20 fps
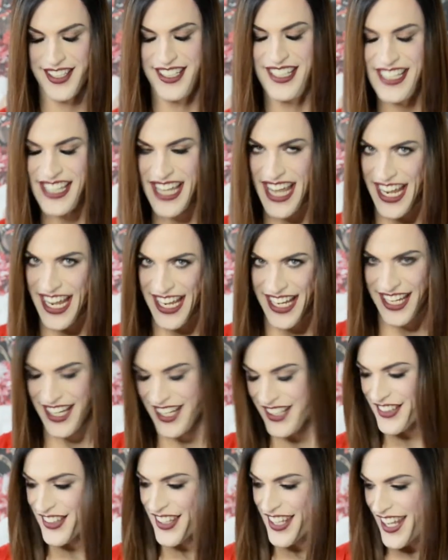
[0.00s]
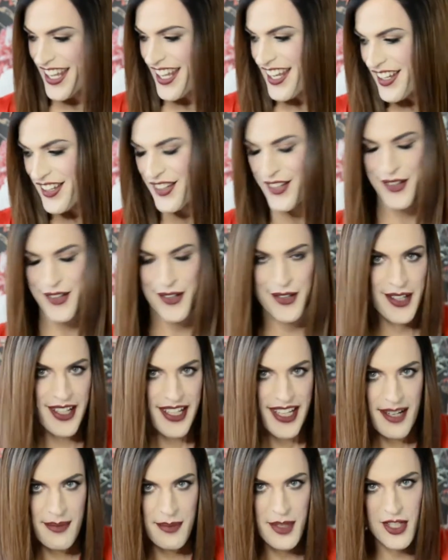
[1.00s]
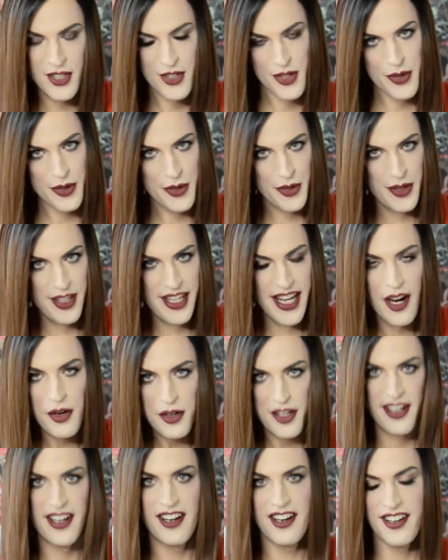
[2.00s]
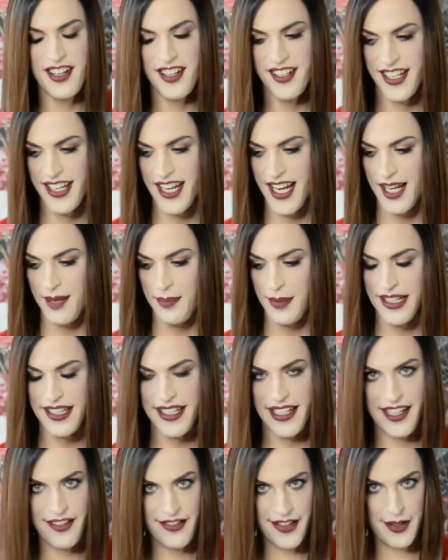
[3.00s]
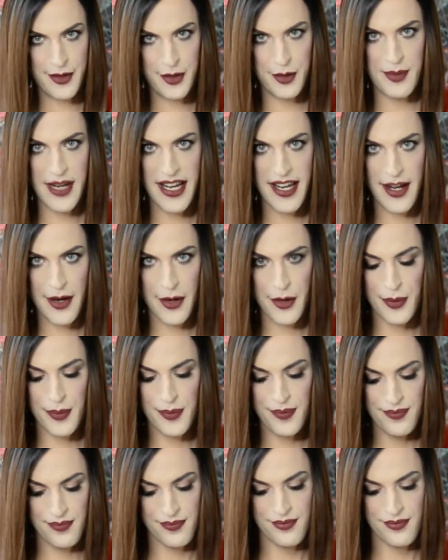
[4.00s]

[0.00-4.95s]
Yay! So let me show you the outer carton that had been delivered to my home.